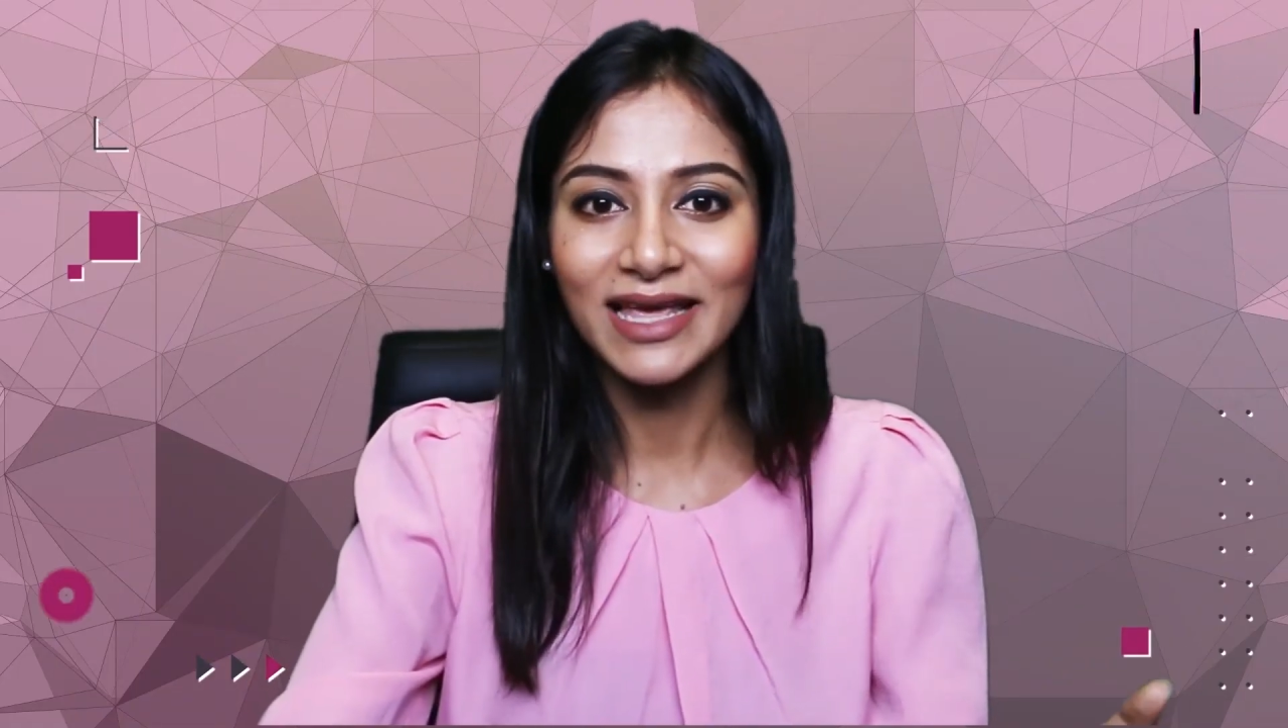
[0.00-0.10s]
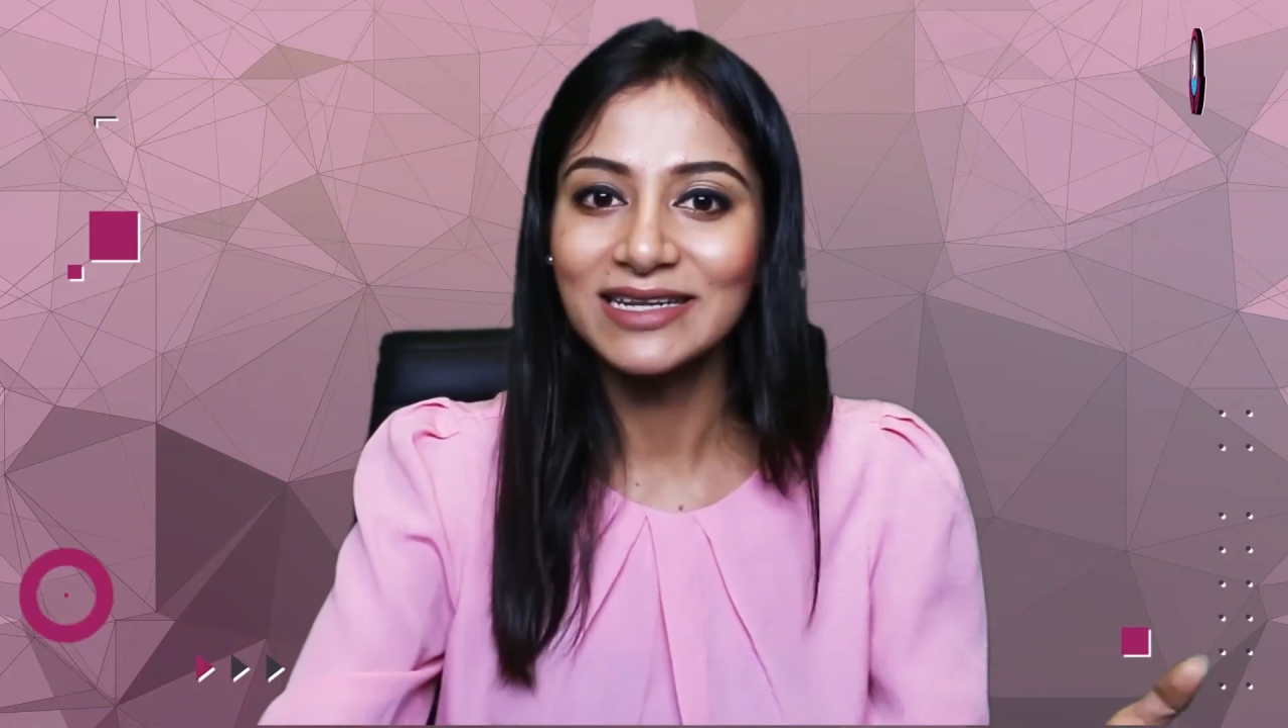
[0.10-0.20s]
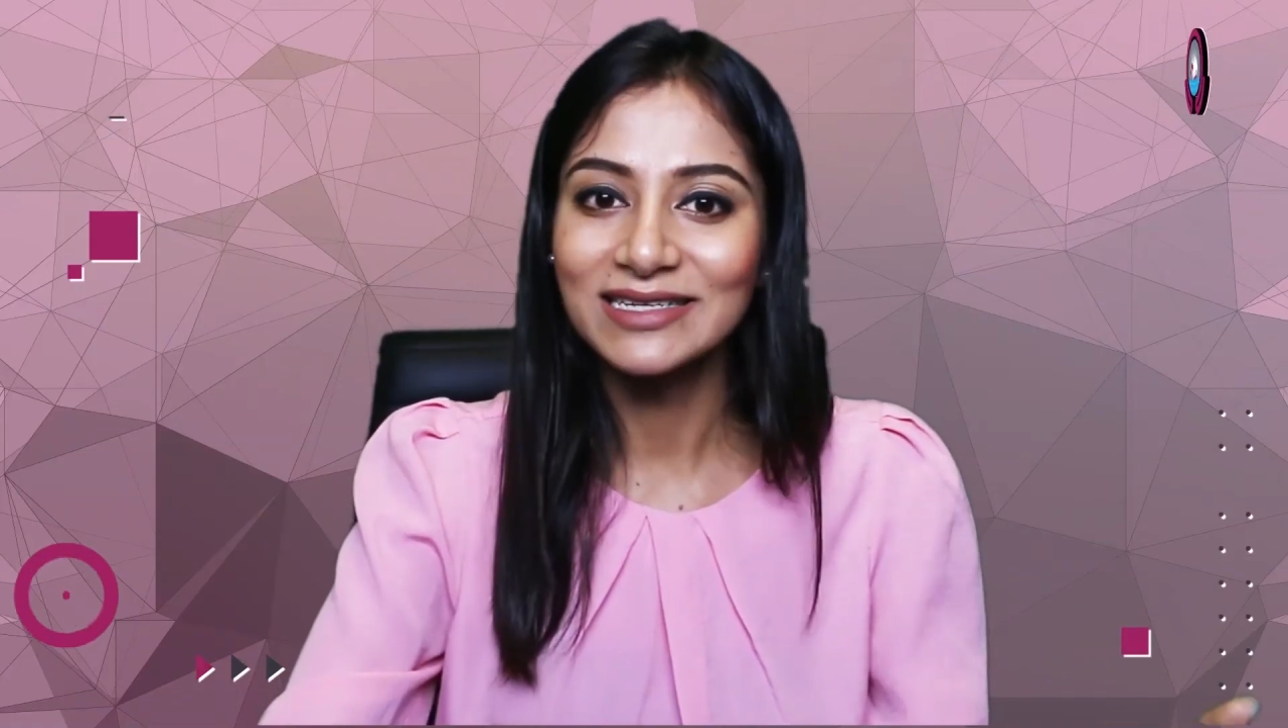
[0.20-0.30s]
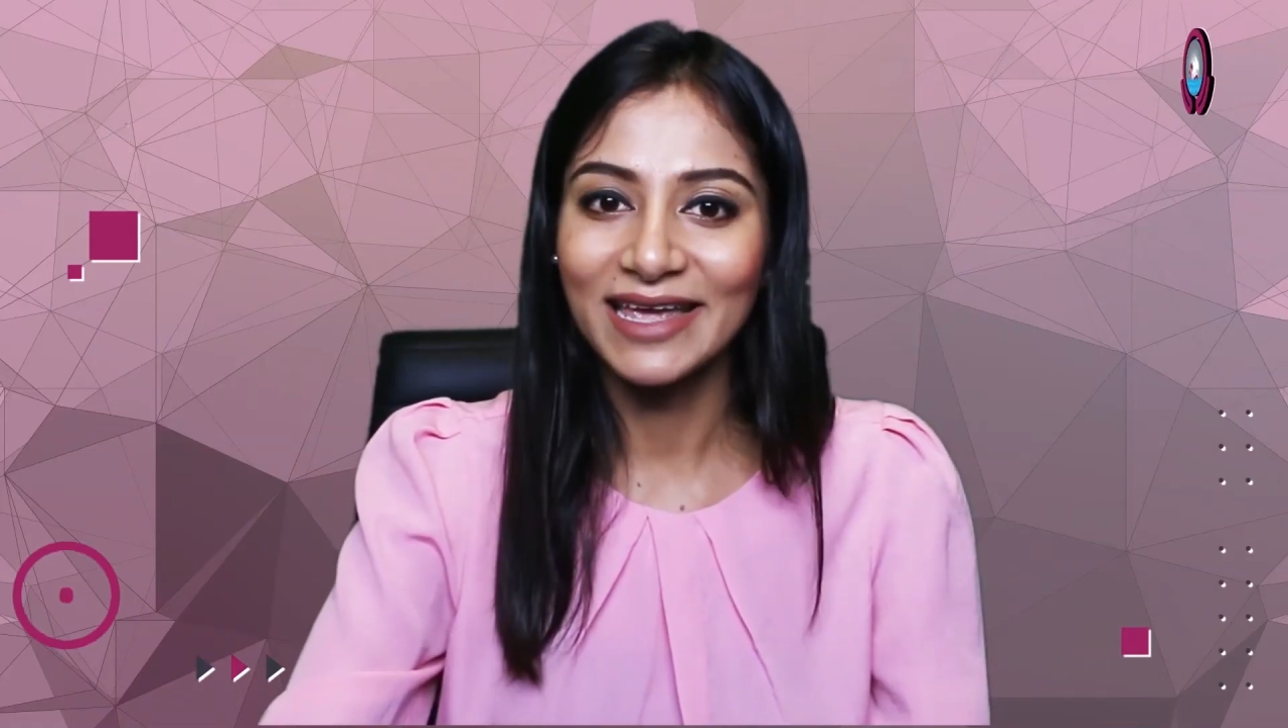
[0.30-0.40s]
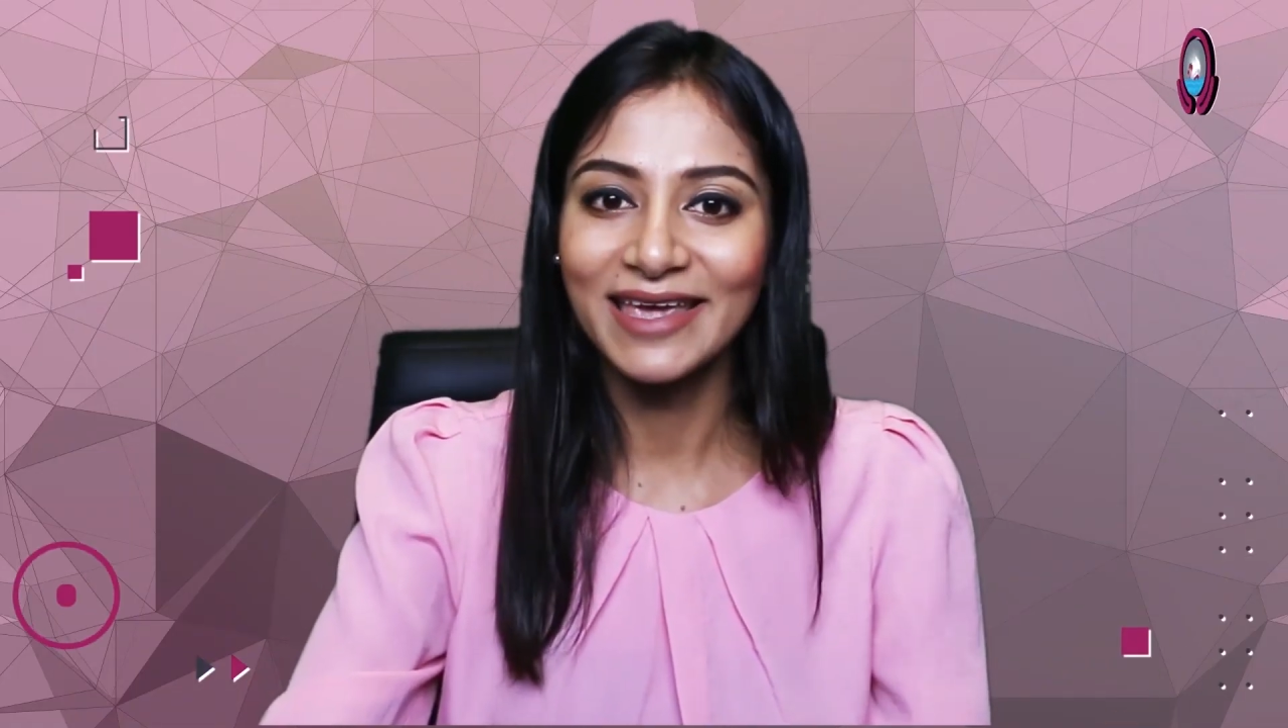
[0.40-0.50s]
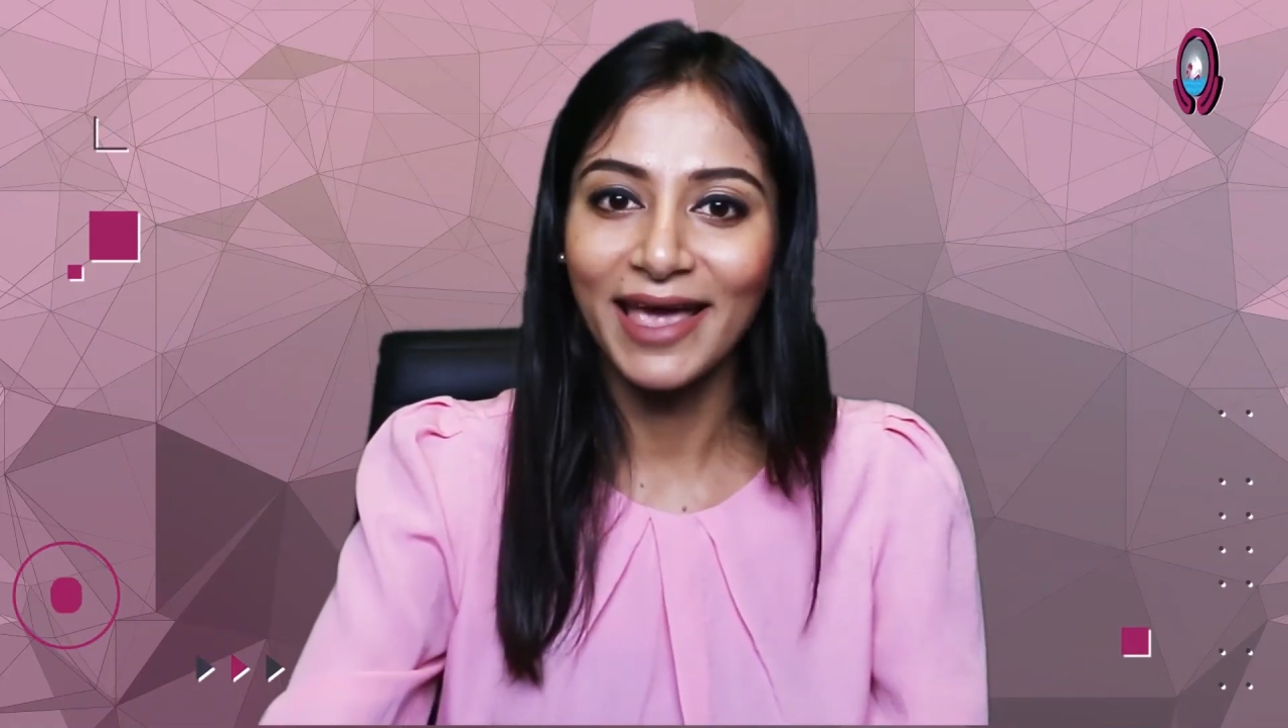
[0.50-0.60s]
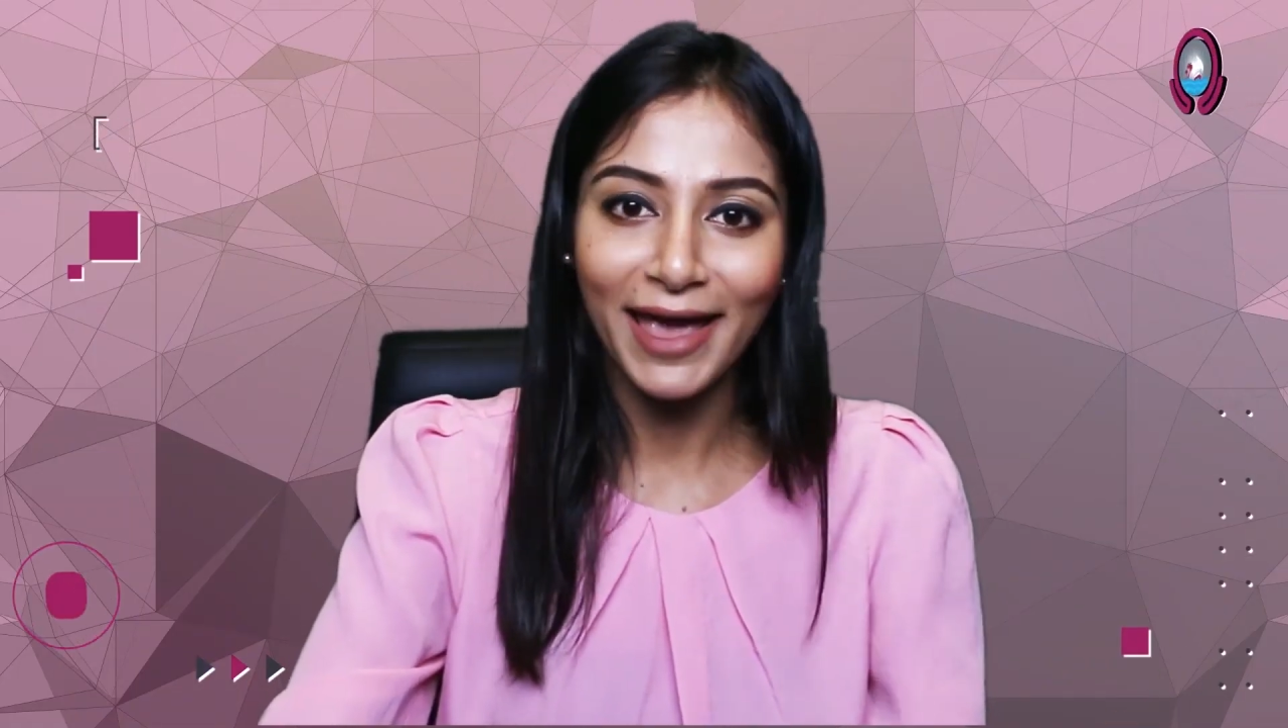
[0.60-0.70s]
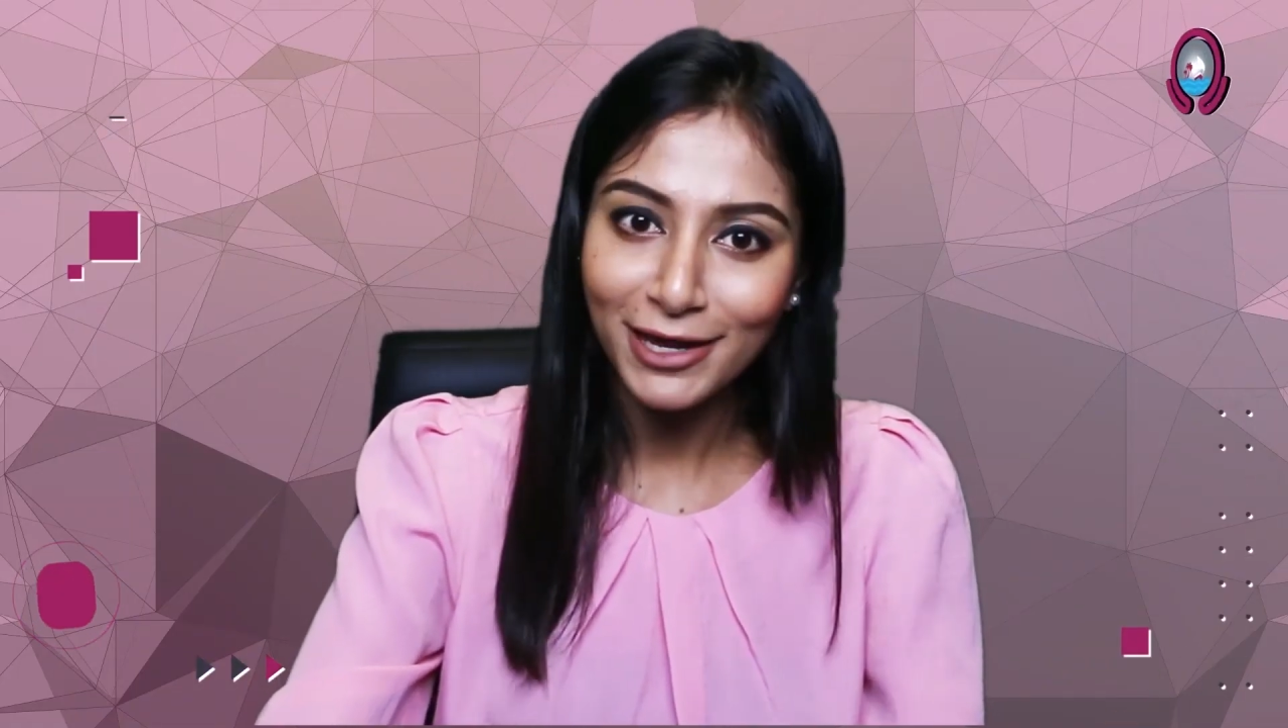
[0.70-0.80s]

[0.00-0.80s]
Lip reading: can take